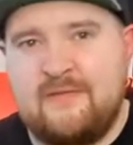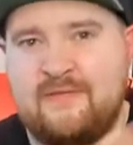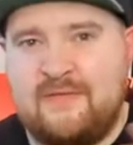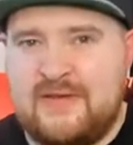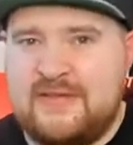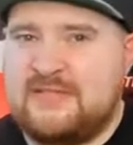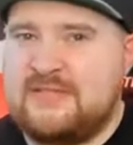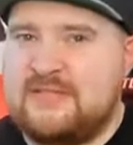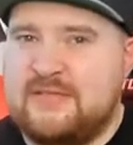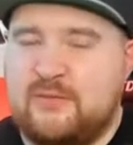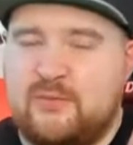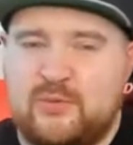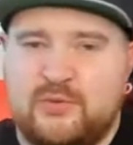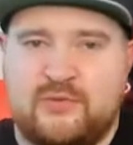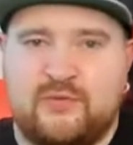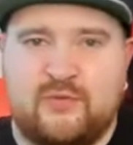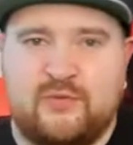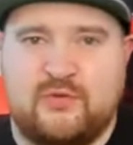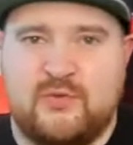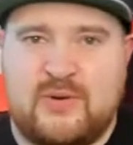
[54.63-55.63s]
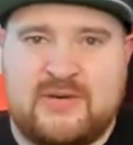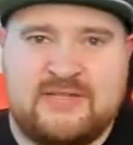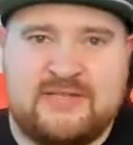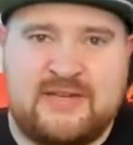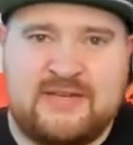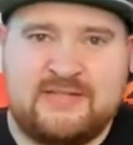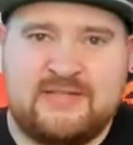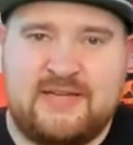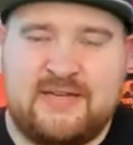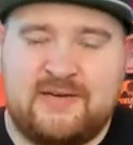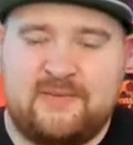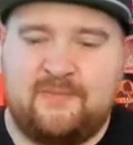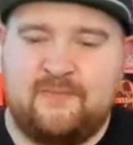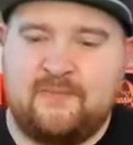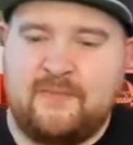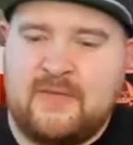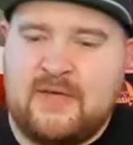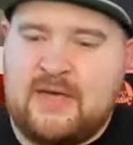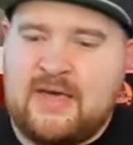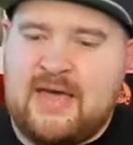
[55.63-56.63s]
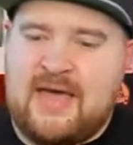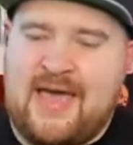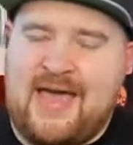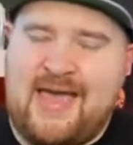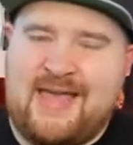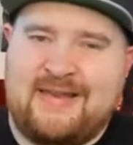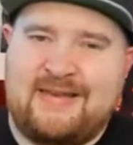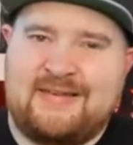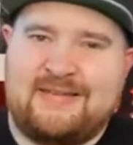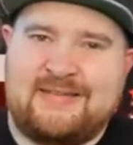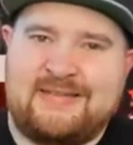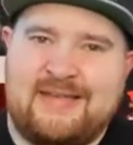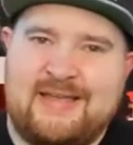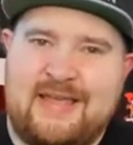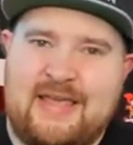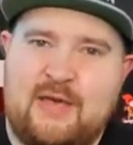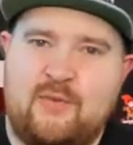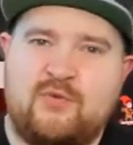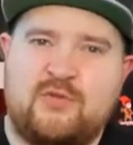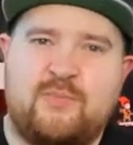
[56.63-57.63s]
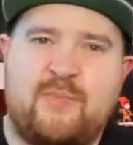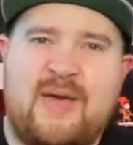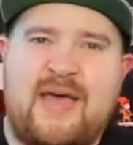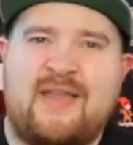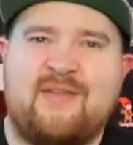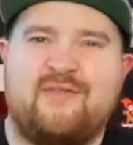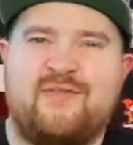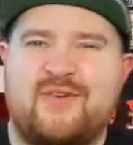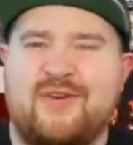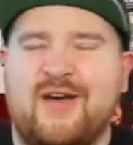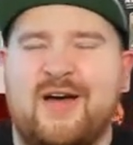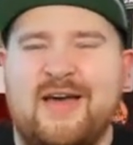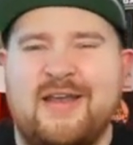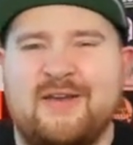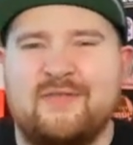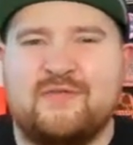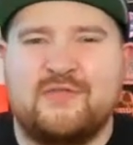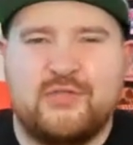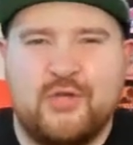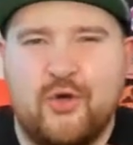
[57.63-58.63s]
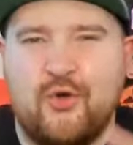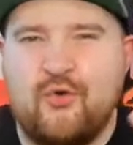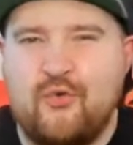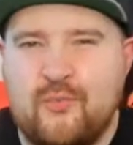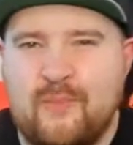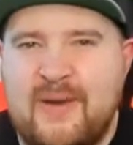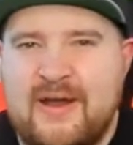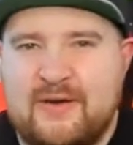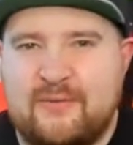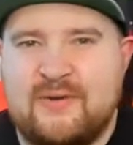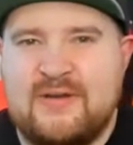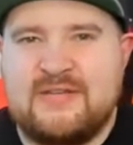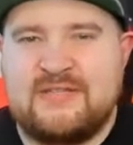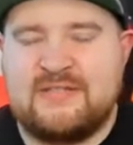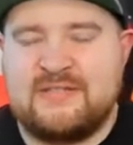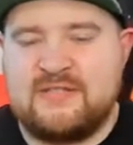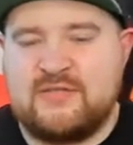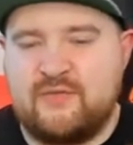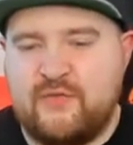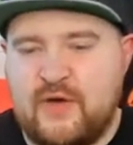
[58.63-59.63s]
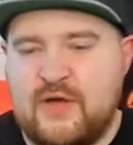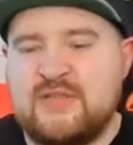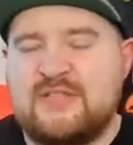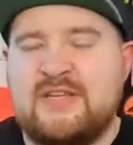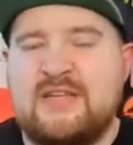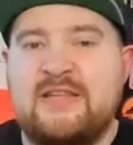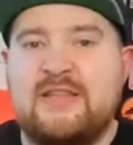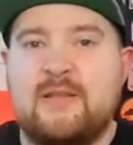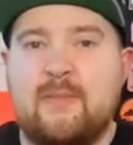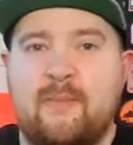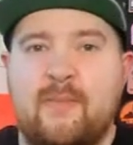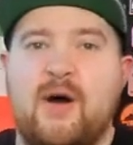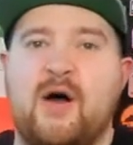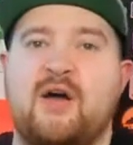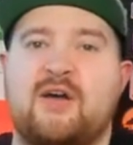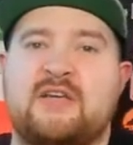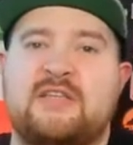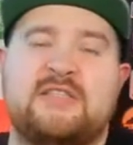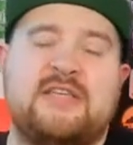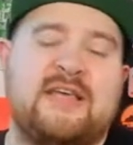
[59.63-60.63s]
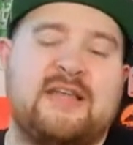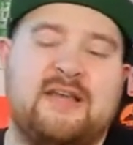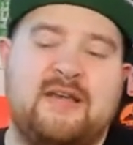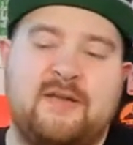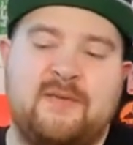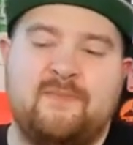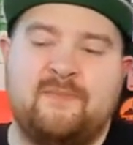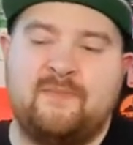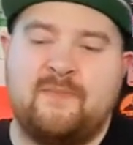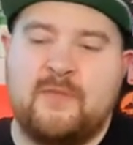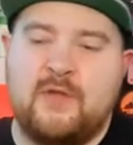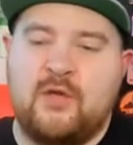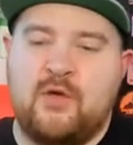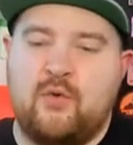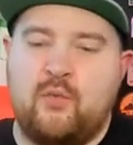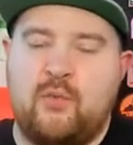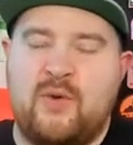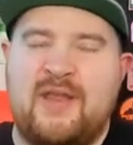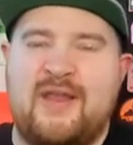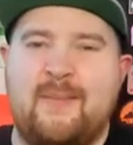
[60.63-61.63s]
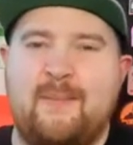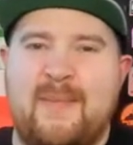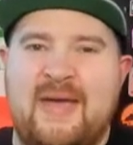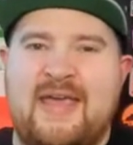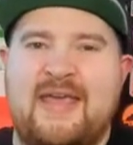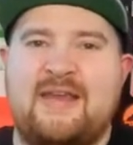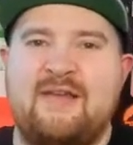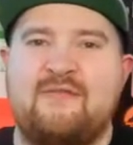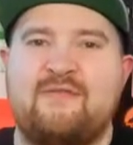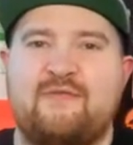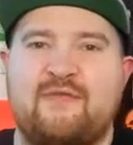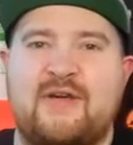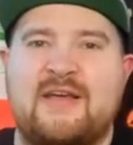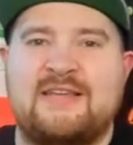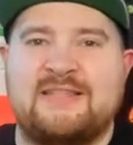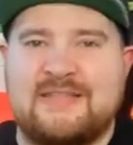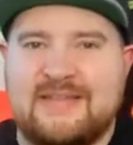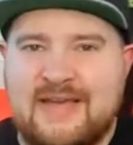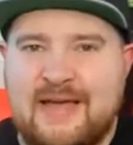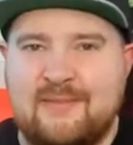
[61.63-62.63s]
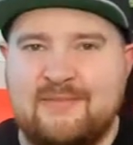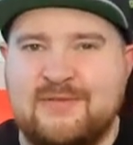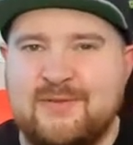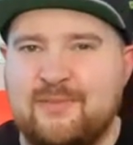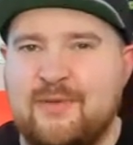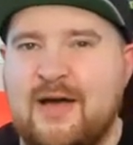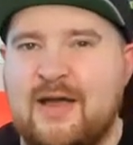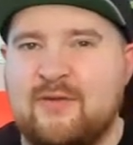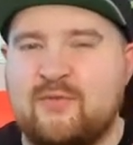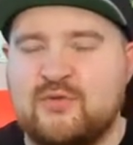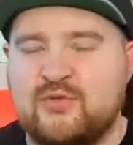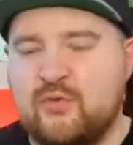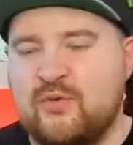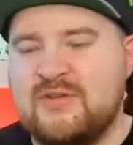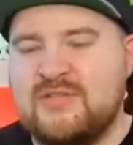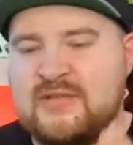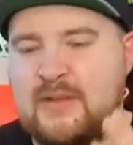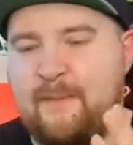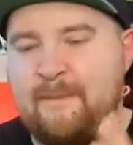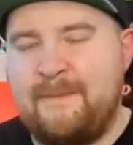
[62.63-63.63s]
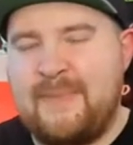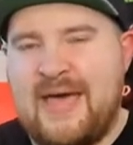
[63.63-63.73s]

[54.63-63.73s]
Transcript: This was through 2018 and it was banned for kind of two main reasons. Firstly, the marketing, where the main phrase that came to mind was always the